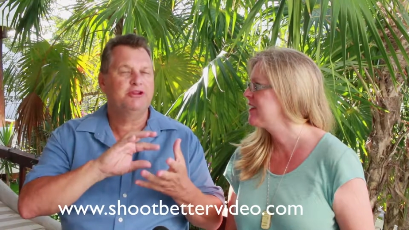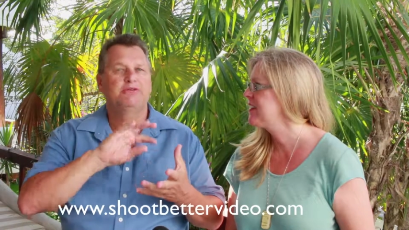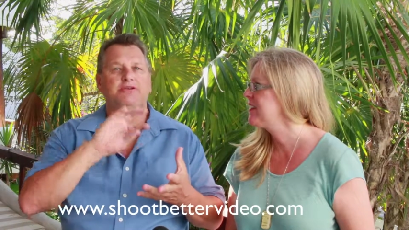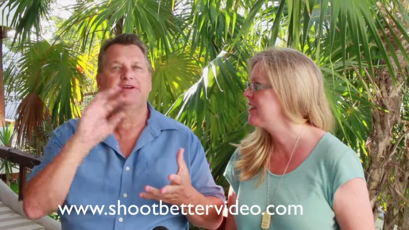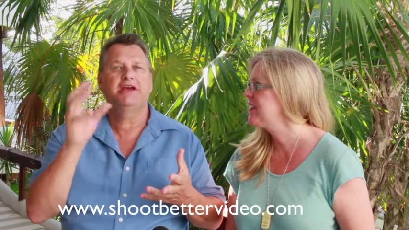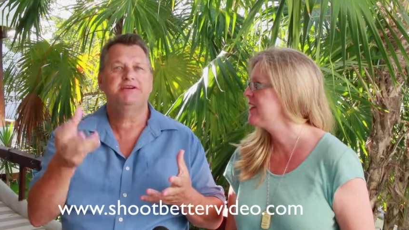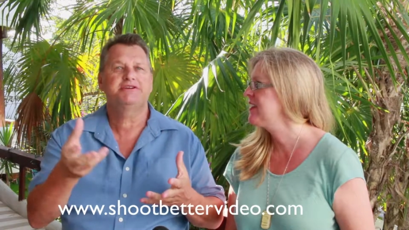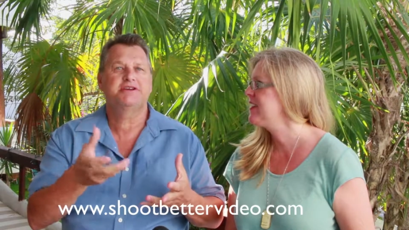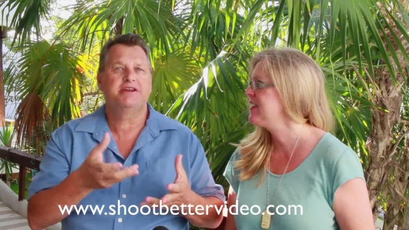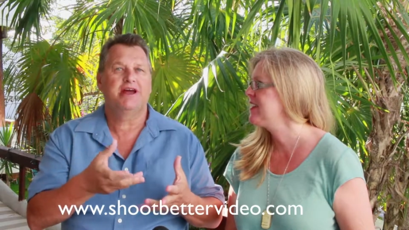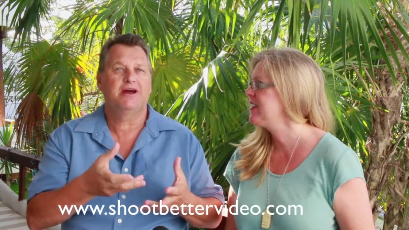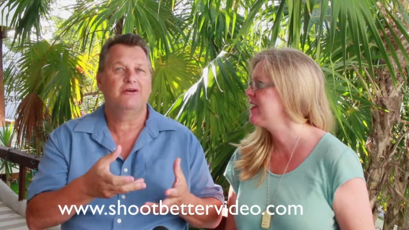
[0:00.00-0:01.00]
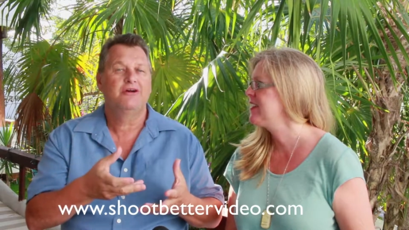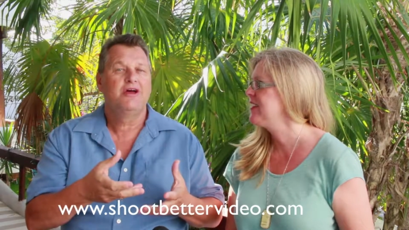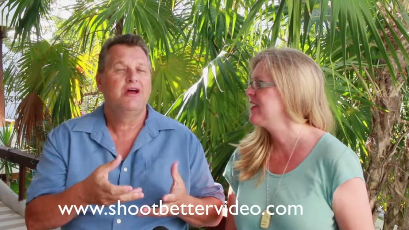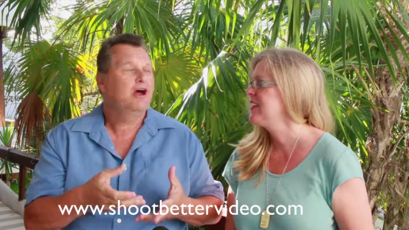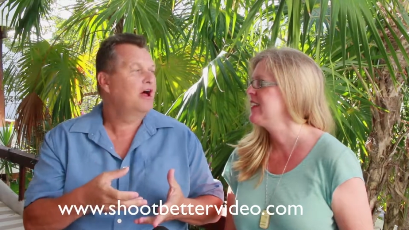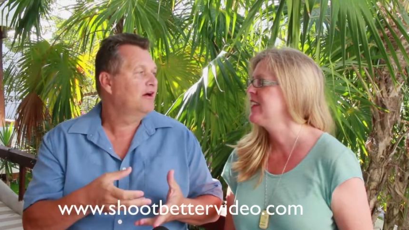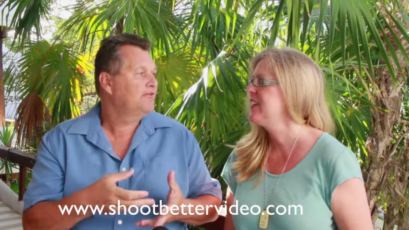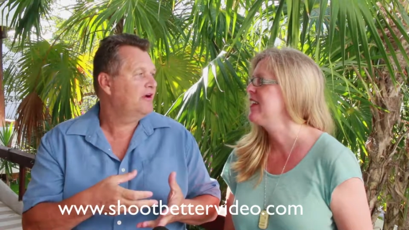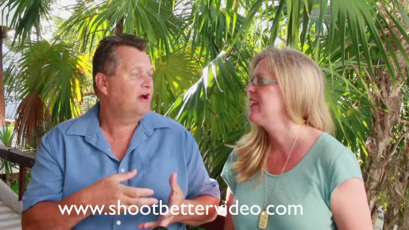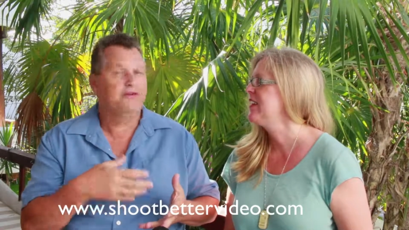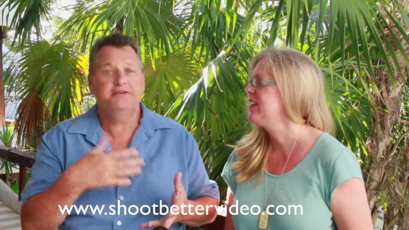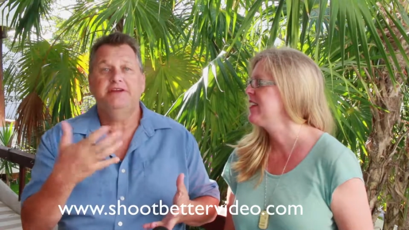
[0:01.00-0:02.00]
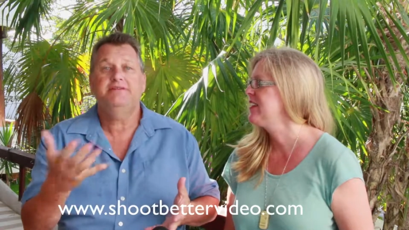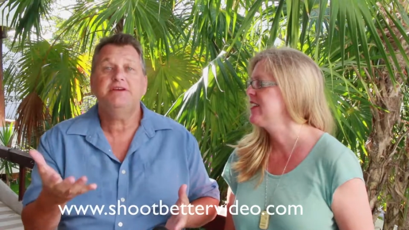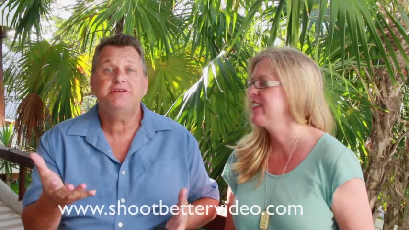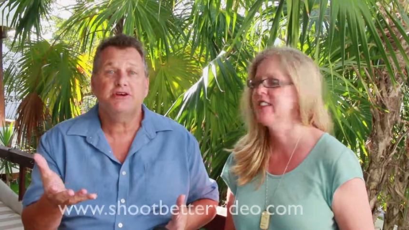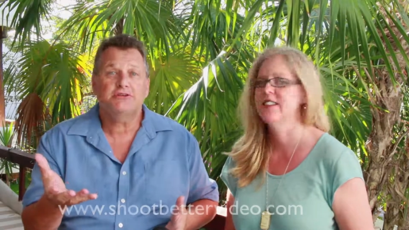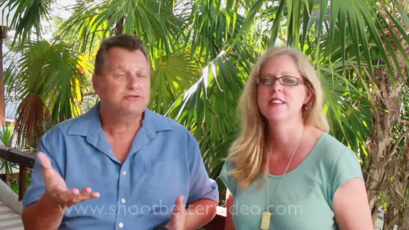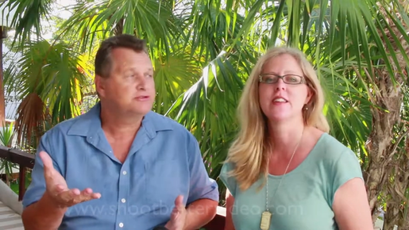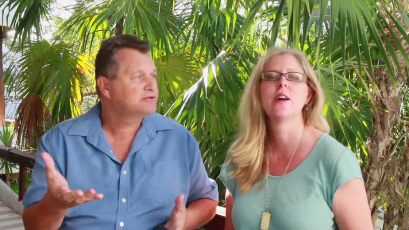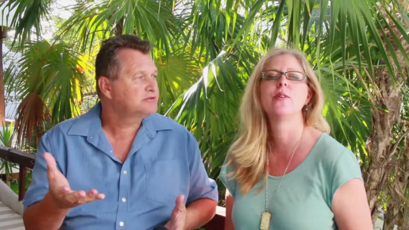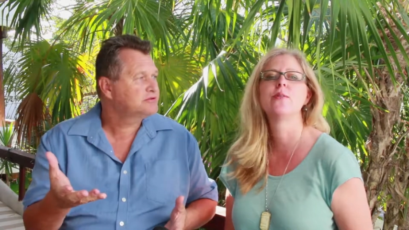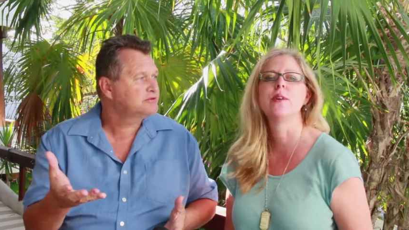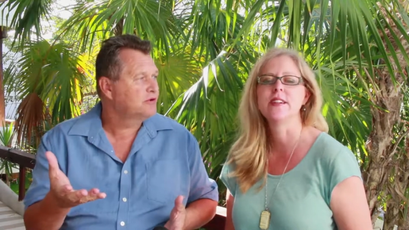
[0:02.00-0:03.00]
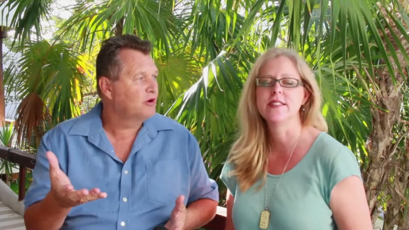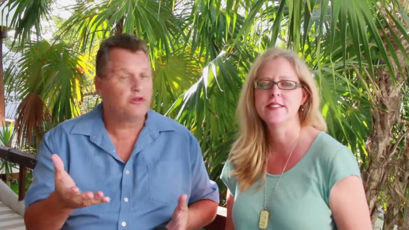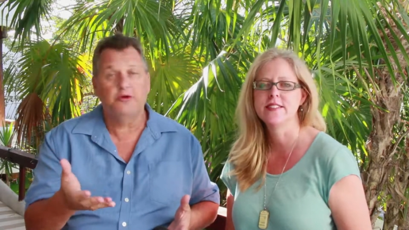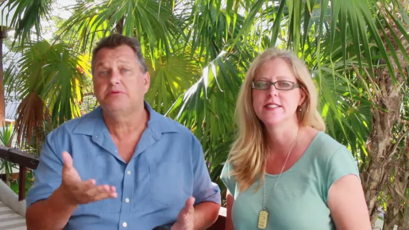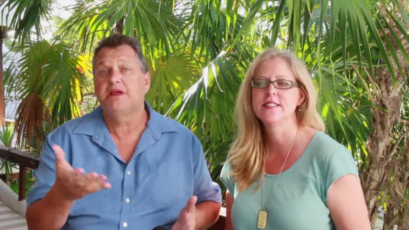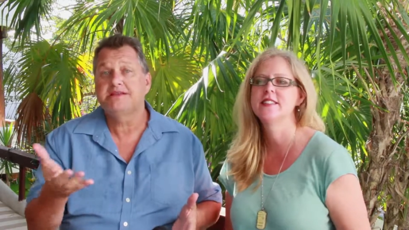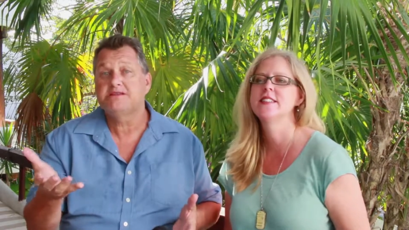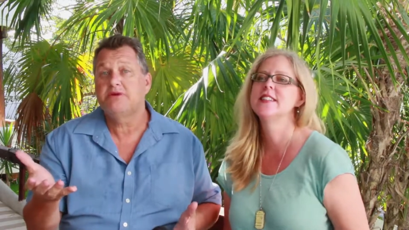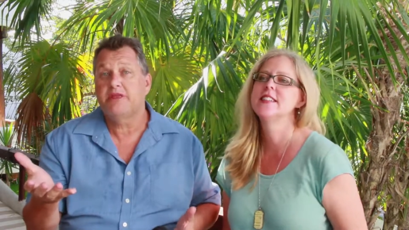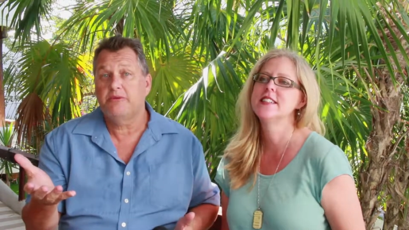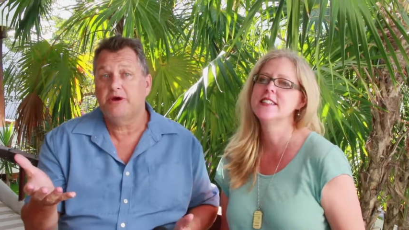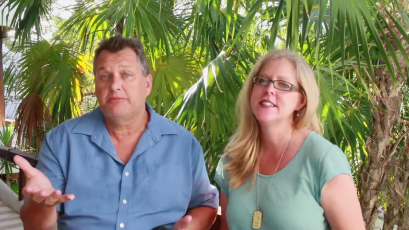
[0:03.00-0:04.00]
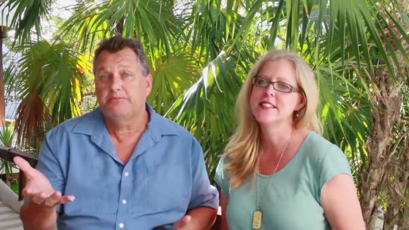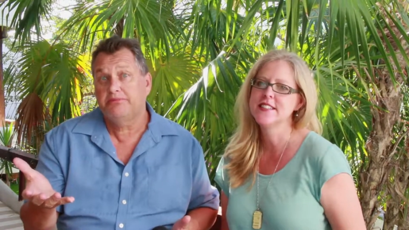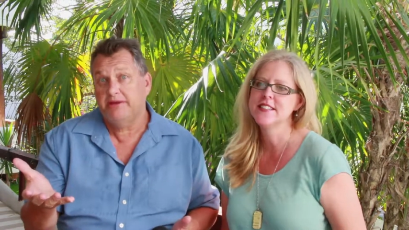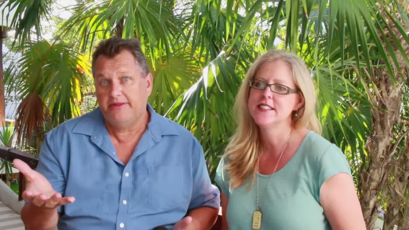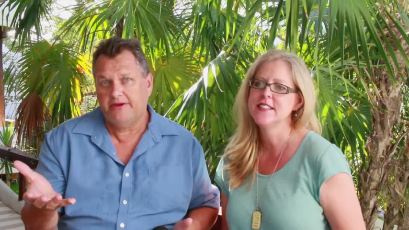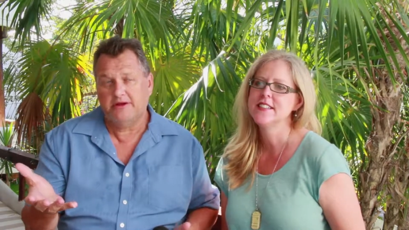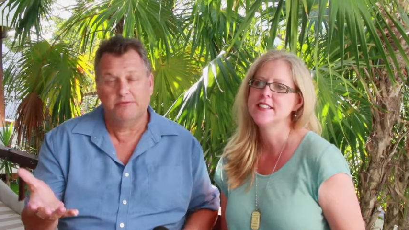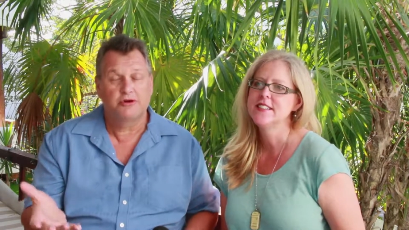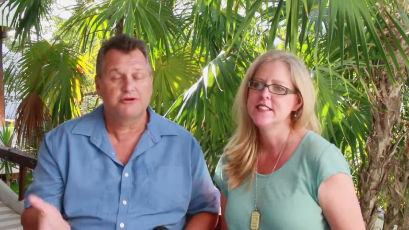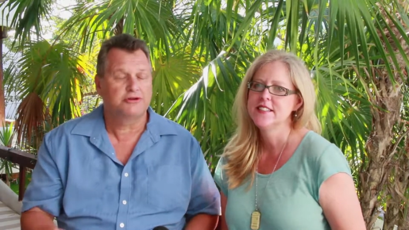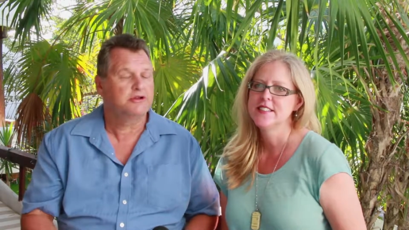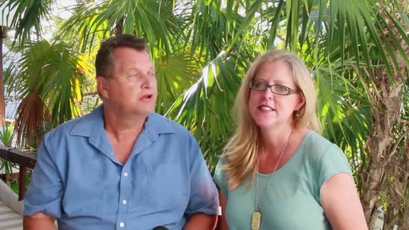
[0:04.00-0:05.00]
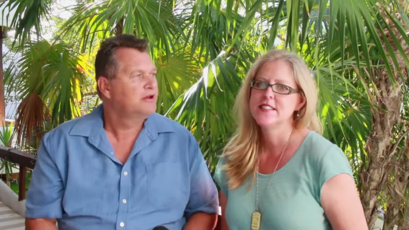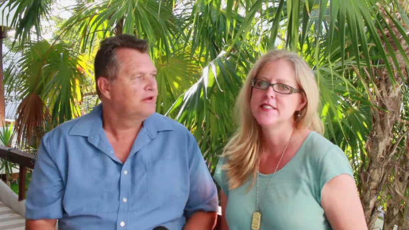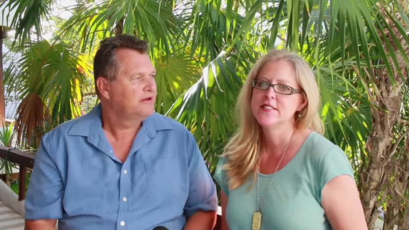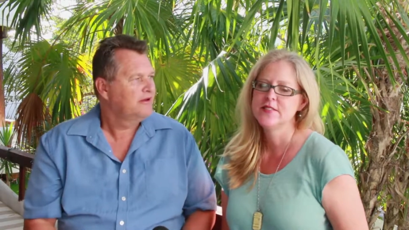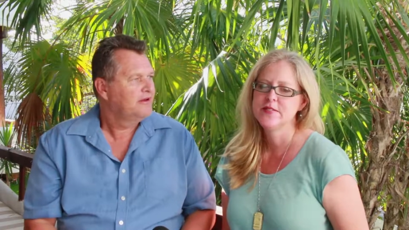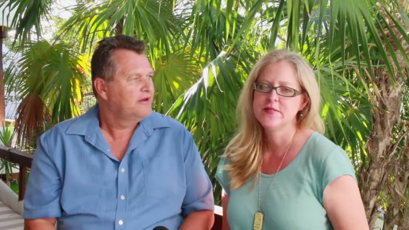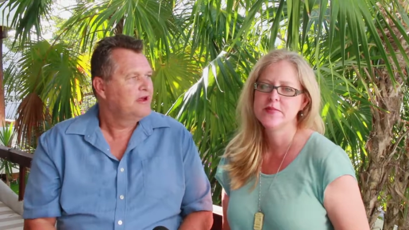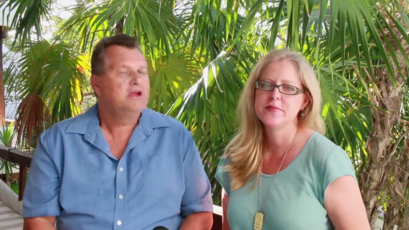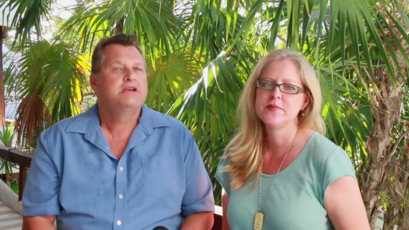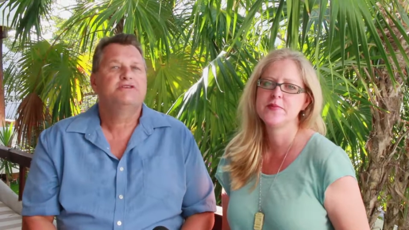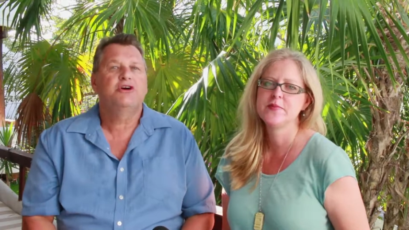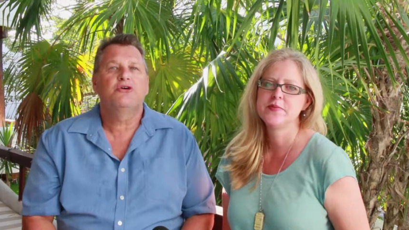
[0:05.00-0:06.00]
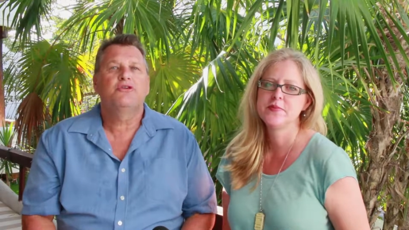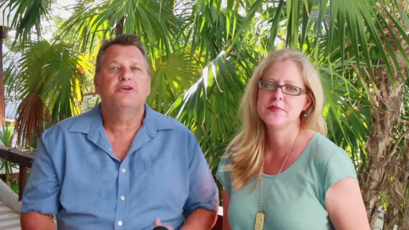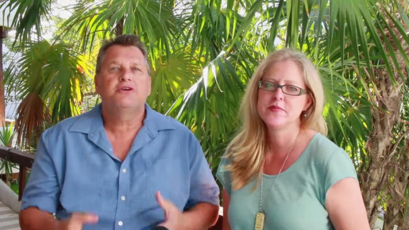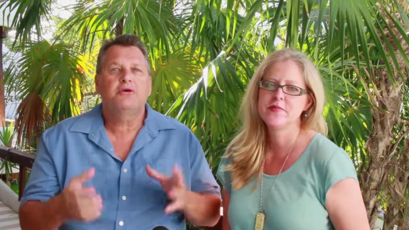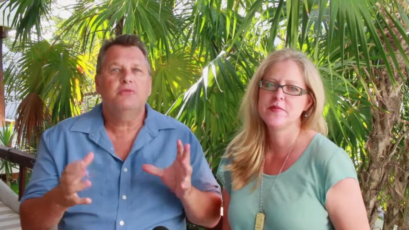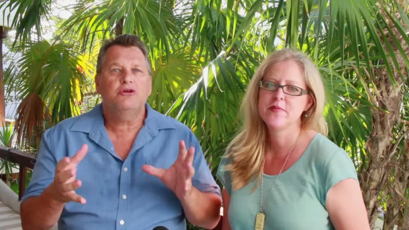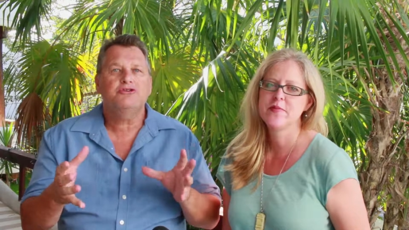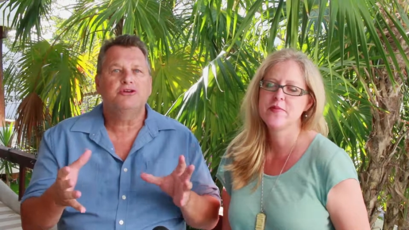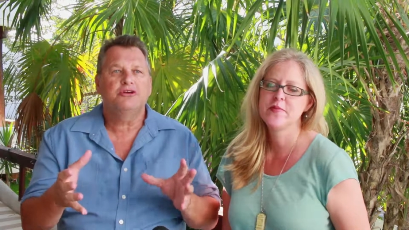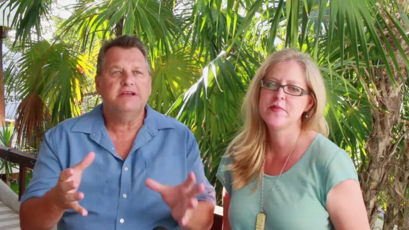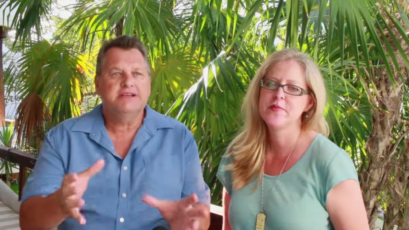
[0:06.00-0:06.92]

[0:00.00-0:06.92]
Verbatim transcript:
Speaker 1: in the rotation now of other TV shows right. or other places where they want to play the commercial. So the commercial